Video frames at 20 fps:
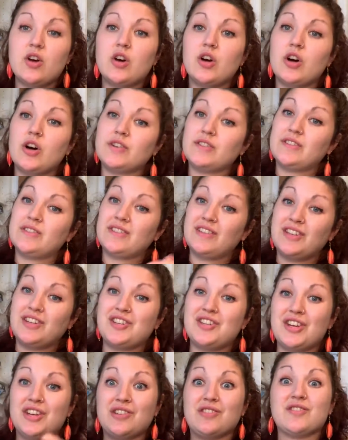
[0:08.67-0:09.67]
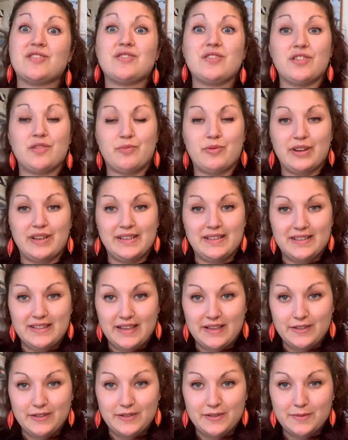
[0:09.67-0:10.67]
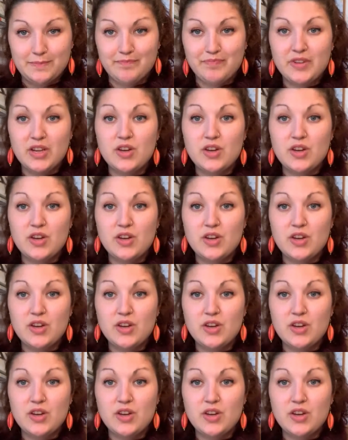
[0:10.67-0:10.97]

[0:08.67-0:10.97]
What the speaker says: causes any changes to the brain cells.